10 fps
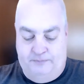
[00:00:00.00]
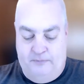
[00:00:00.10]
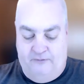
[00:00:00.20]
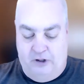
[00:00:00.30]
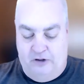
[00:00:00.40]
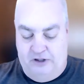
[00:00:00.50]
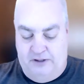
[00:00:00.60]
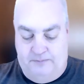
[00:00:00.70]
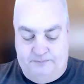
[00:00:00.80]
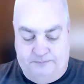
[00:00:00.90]

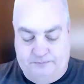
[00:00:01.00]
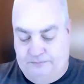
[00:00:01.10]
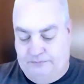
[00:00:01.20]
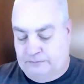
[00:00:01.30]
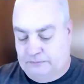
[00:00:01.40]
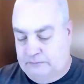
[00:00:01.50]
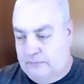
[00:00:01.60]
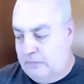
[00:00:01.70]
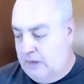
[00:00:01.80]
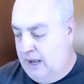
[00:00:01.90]
version.
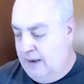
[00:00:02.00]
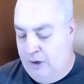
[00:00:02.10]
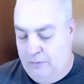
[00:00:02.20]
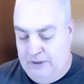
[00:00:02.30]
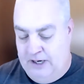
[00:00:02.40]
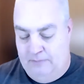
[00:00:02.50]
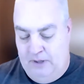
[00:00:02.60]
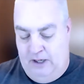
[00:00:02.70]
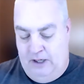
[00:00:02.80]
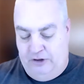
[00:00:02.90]
I'm gonna open it up,
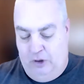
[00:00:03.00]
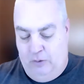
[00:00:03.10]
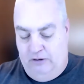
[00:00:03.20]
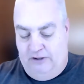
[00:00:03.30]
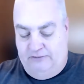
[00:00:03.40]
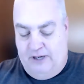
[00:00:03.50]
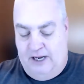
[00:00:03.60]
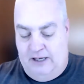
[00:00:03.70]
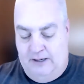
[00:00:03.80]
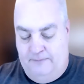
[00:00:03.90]
show you what it looks like.